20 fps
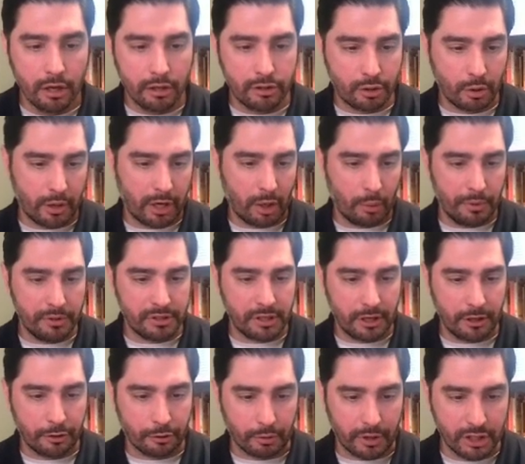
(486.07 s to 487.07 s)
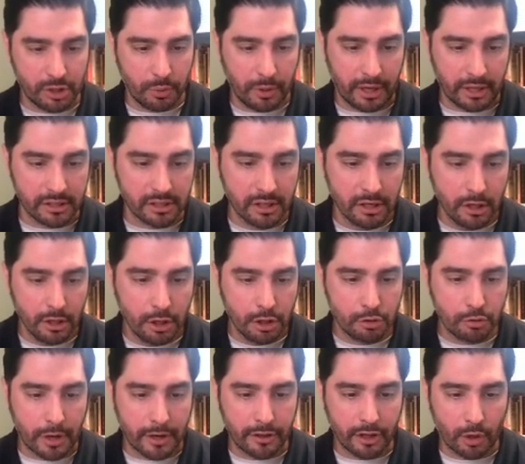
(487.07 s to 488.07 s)
so here we see 3 tweets.
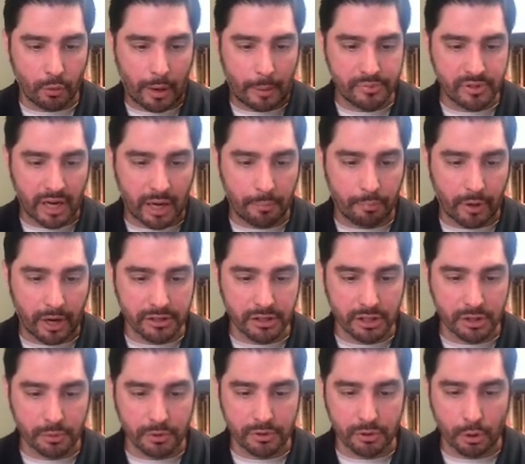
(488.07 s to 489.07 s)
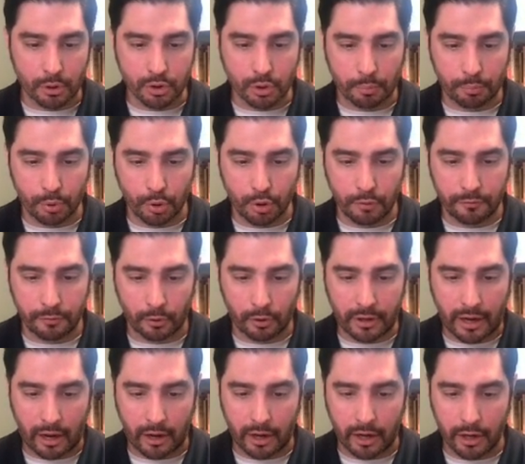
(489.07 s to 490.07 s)
Strengthen your website presence with social proof,
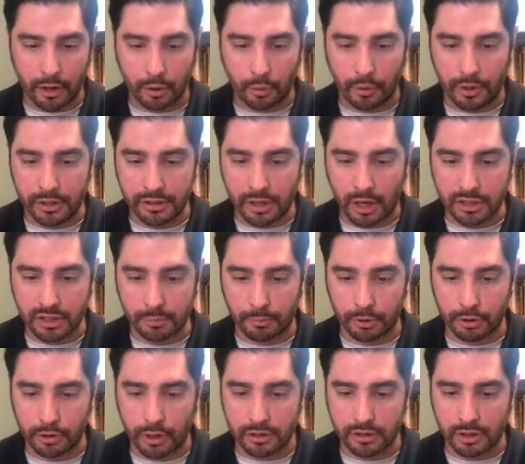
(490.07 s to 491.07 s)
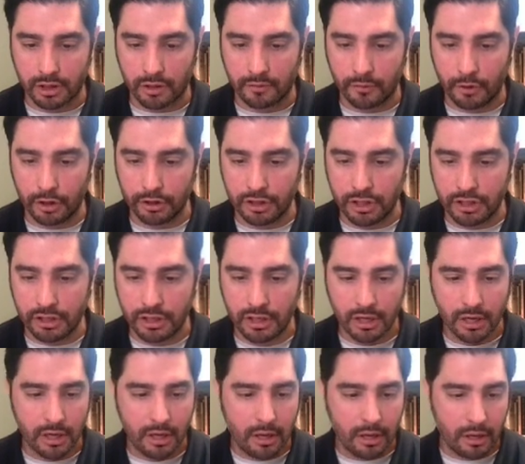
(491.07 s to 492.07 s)
learn how to increase customer trust and conversions,
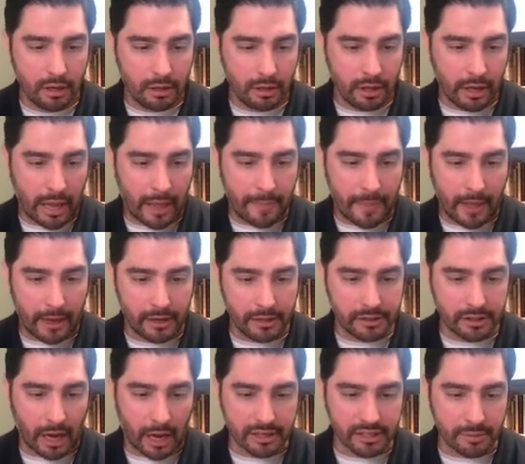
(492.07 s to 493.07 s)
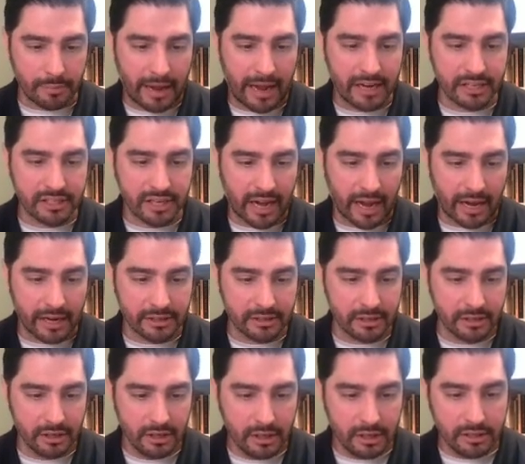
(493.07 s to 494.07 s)
and then it's got some
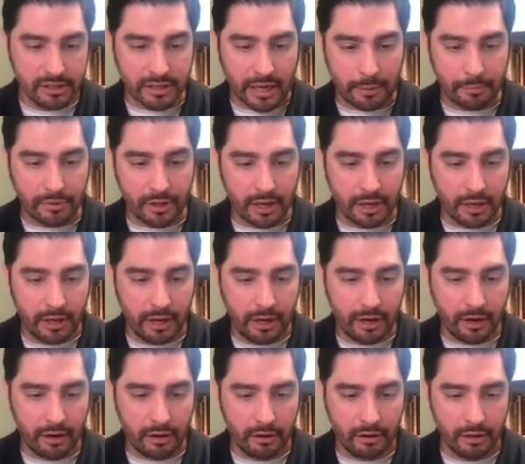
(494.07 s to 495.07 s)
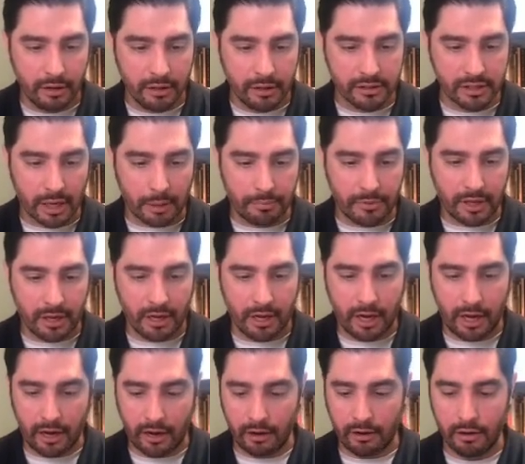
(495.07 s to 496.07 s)
hashtags. Same thing here, same thing
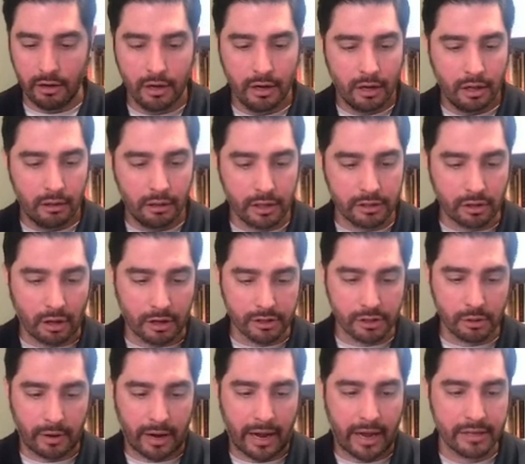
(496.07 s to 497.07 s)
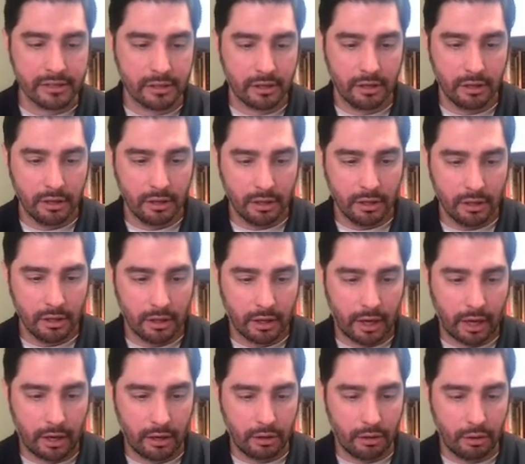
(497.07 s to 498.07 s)
here. Let's also ask,
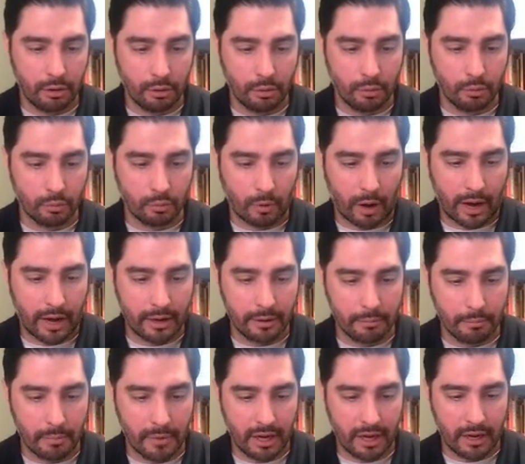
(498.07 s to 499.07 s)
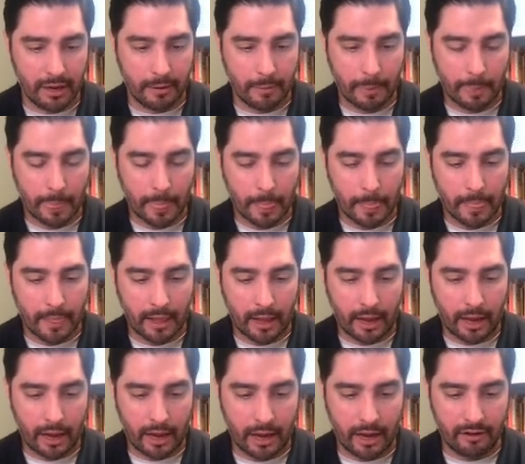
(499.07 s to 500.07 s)
can you write me
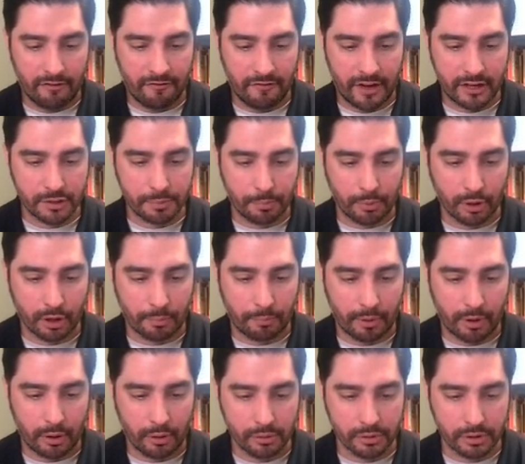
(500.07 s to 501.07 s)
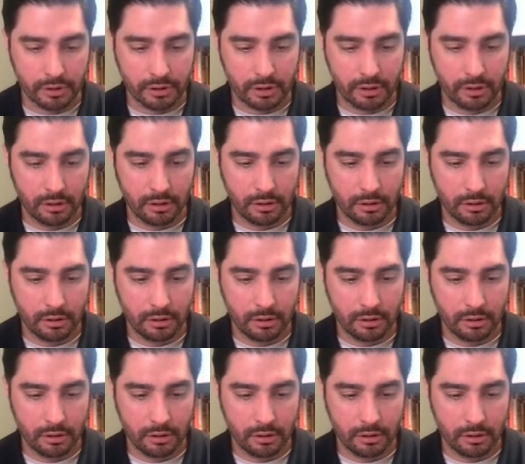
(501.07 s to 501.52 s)
a Facebook post